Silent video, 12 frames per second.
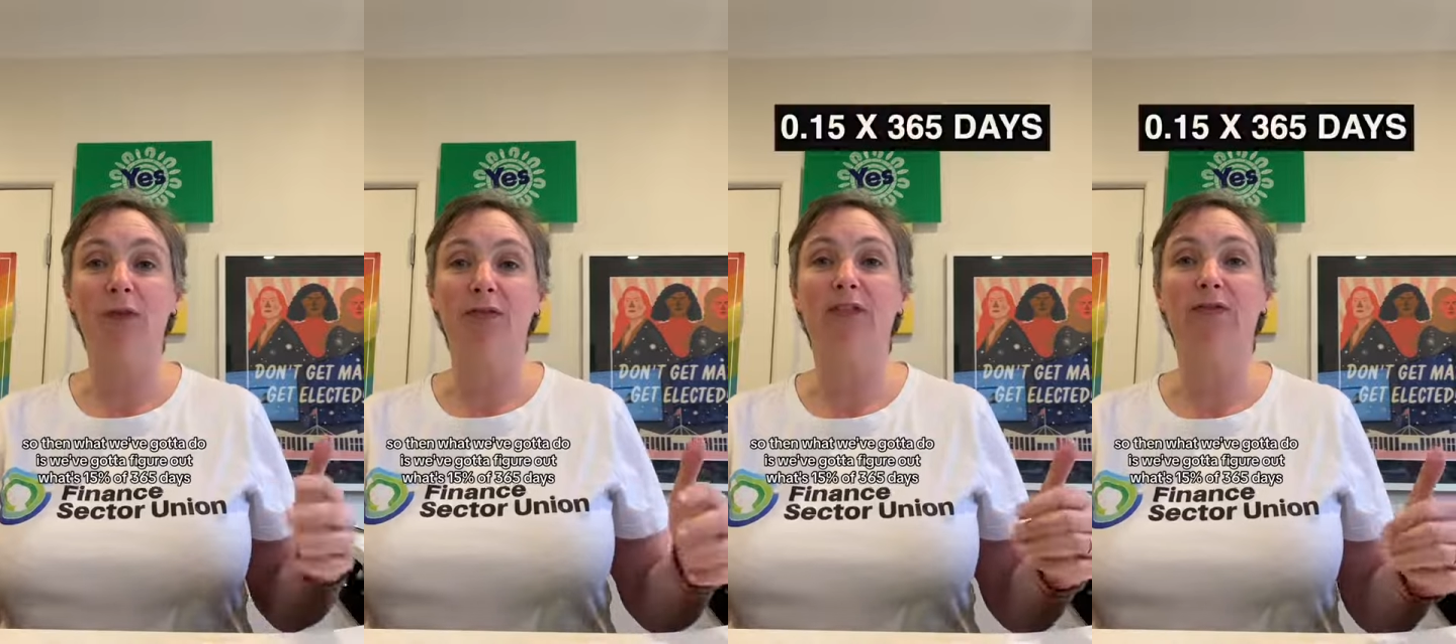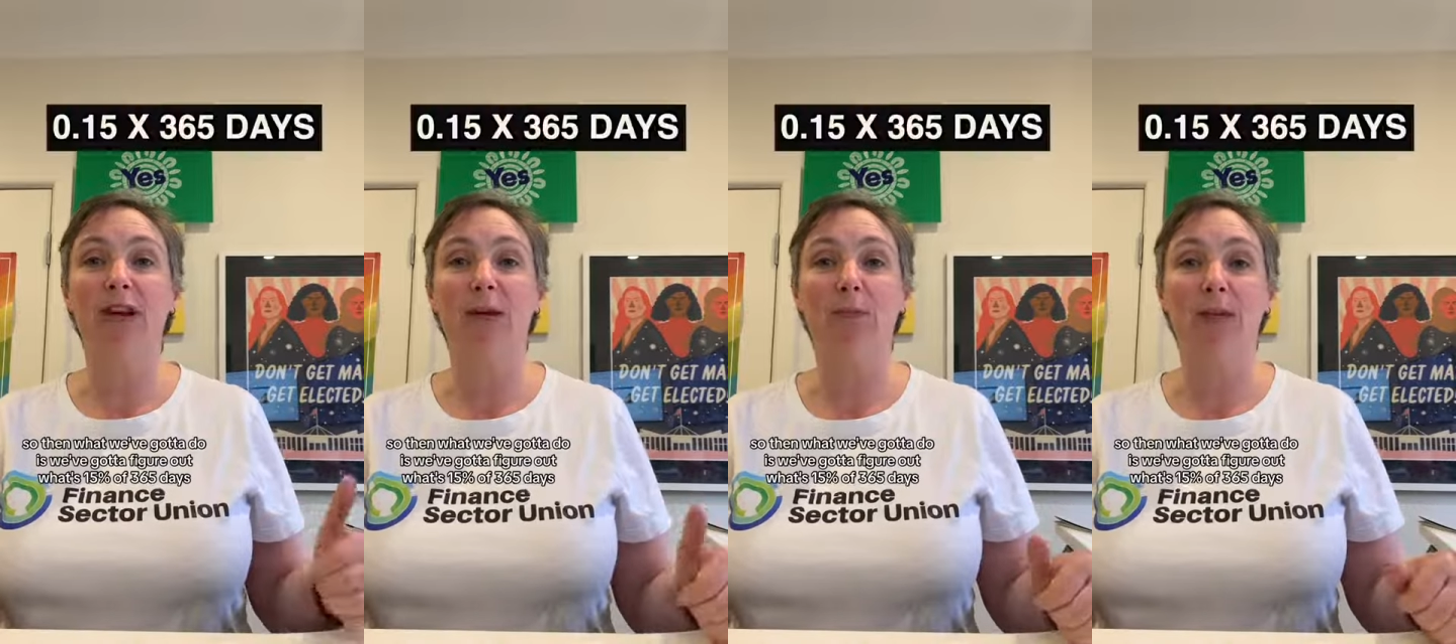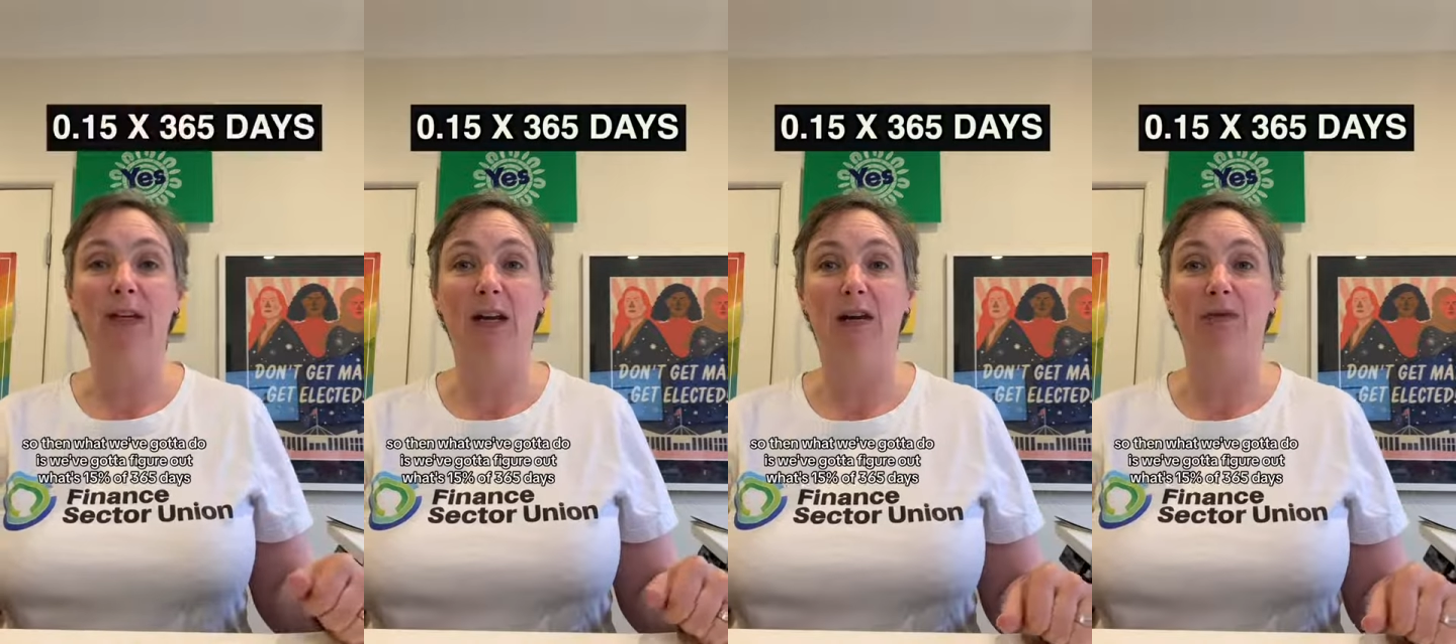
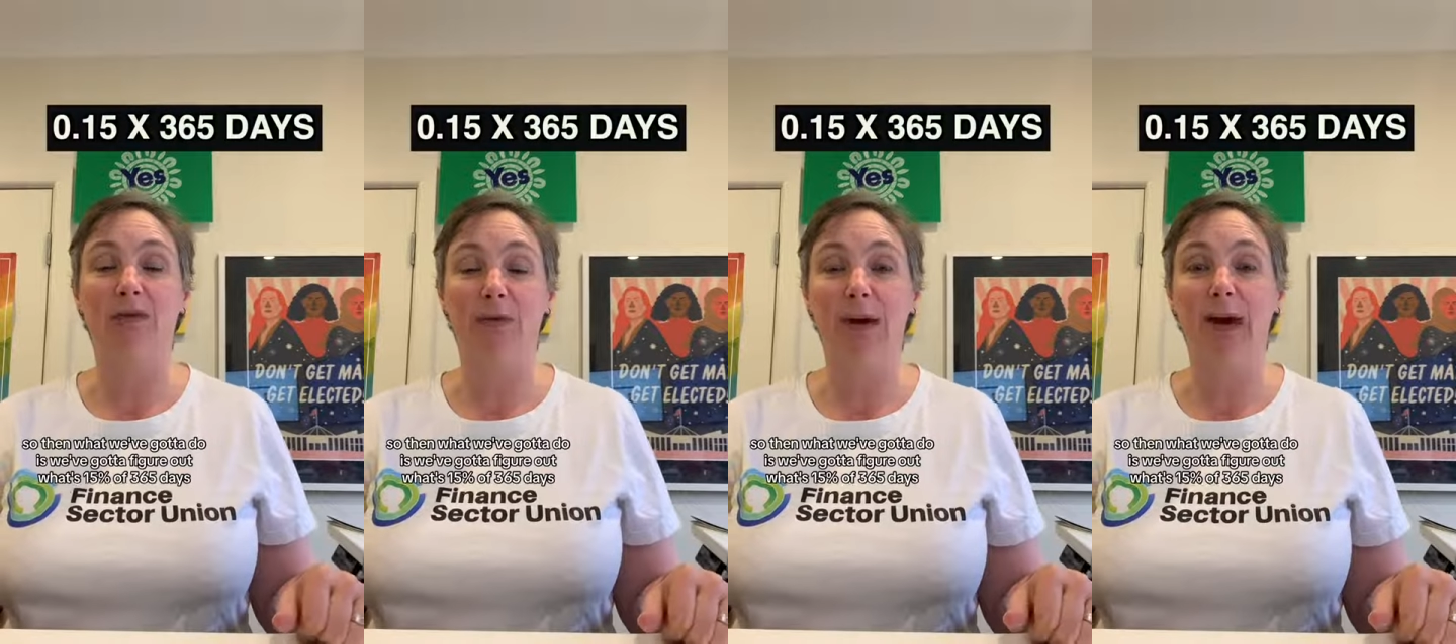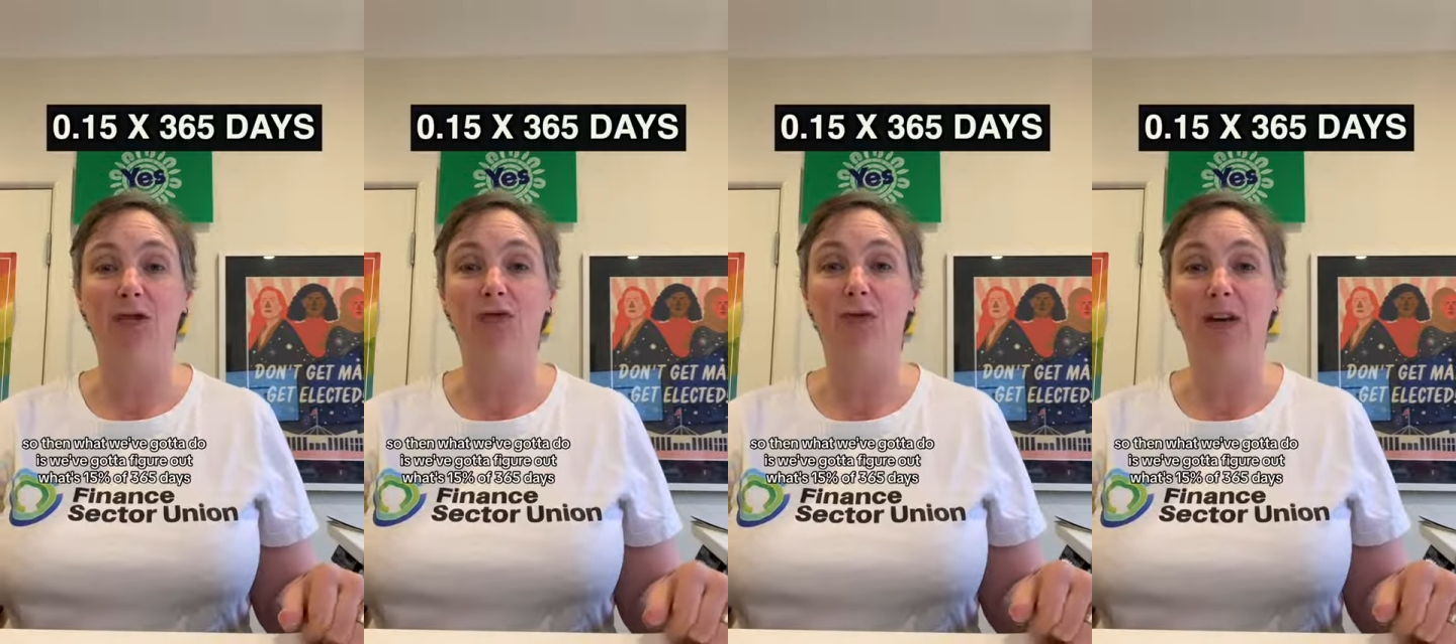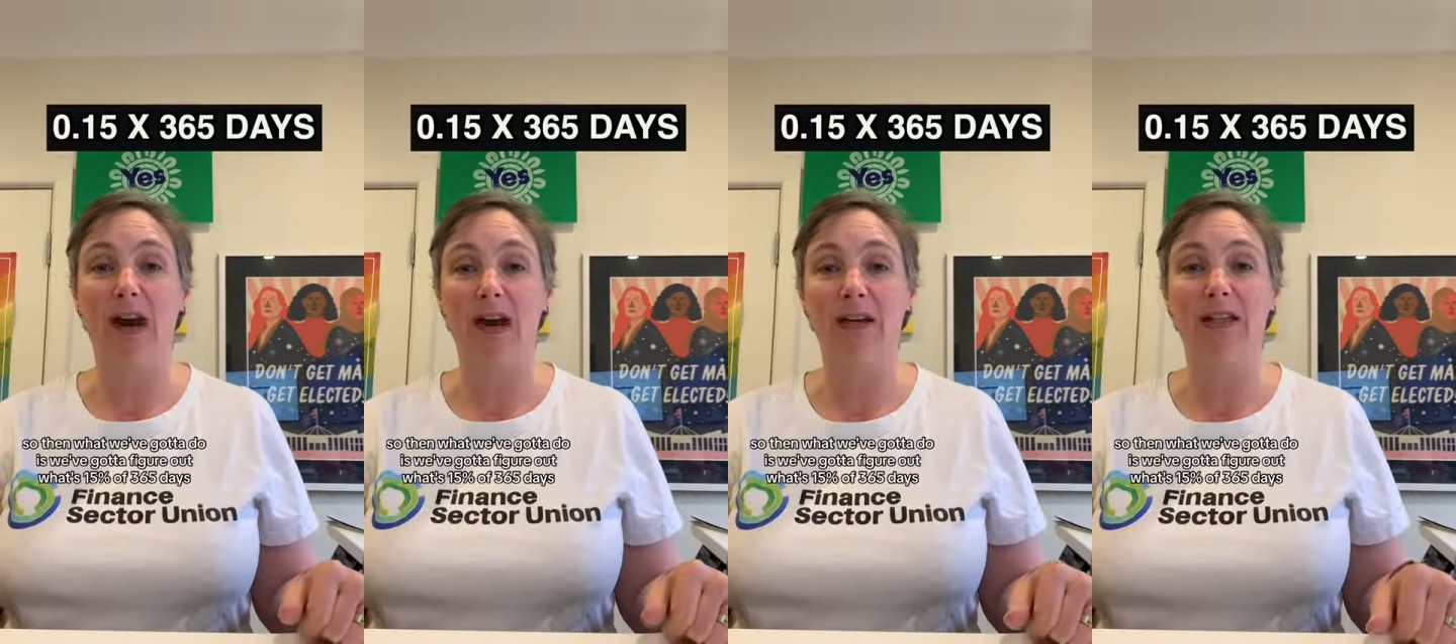15% of
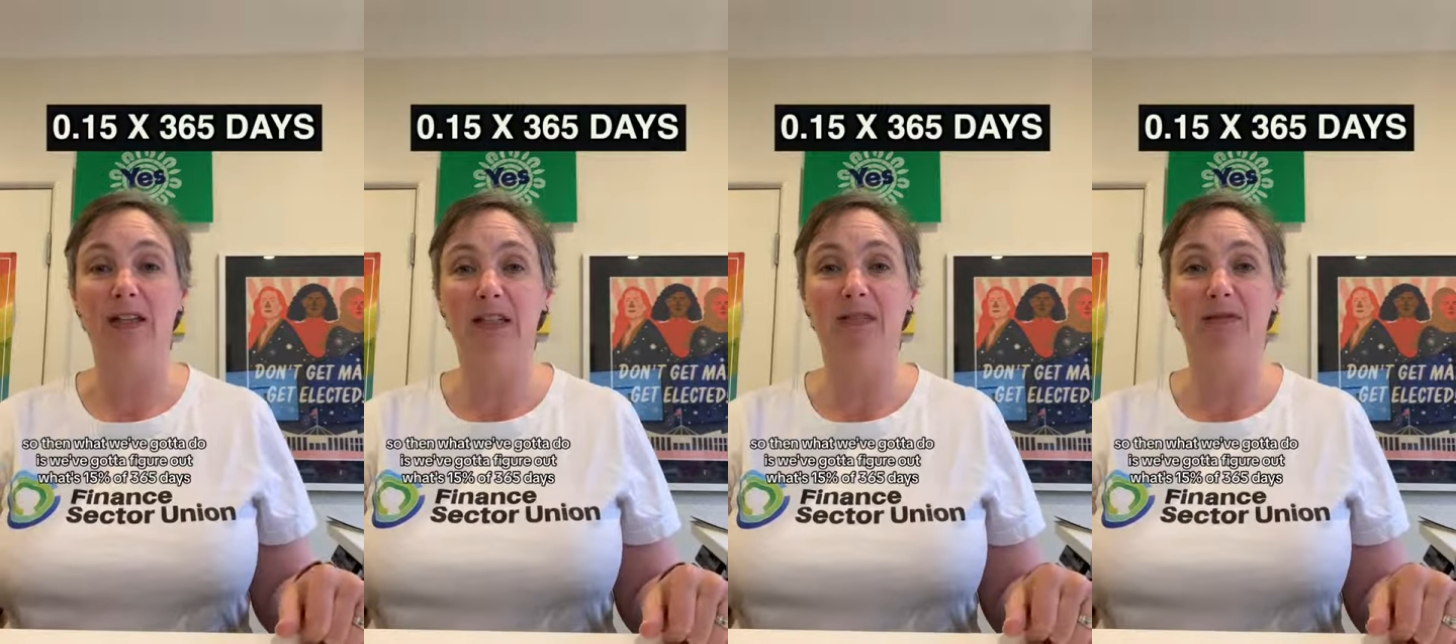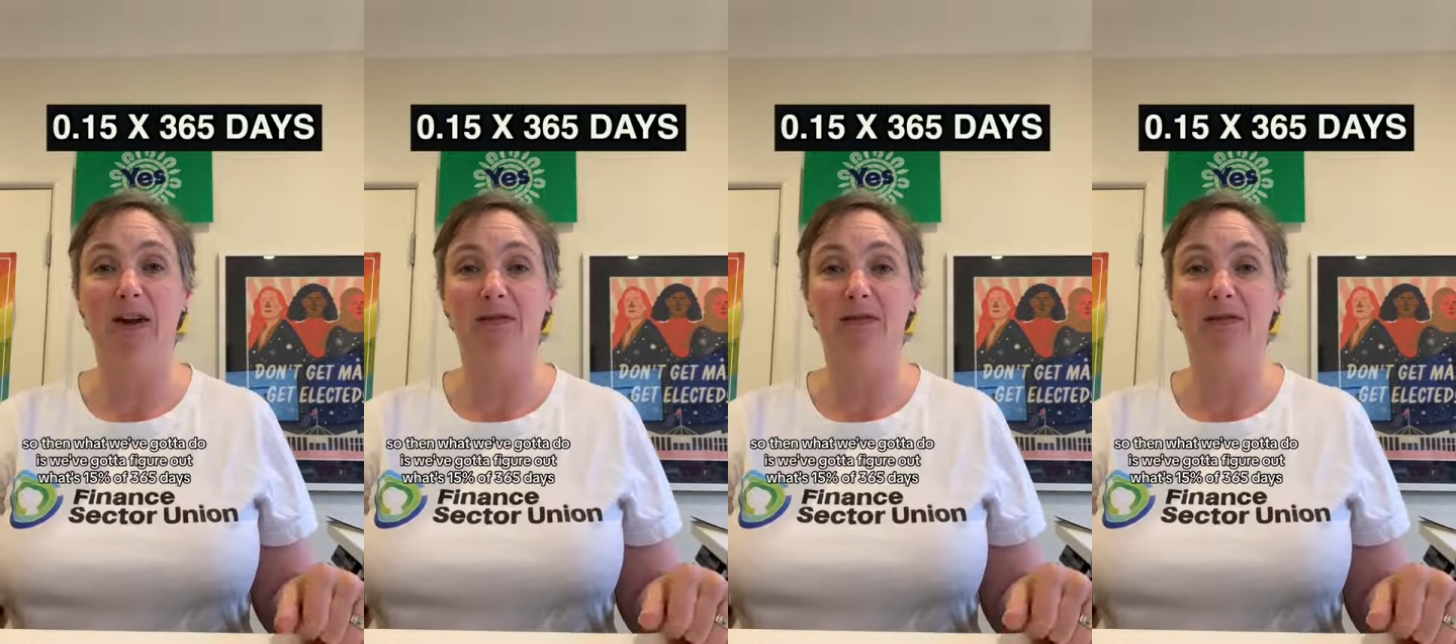365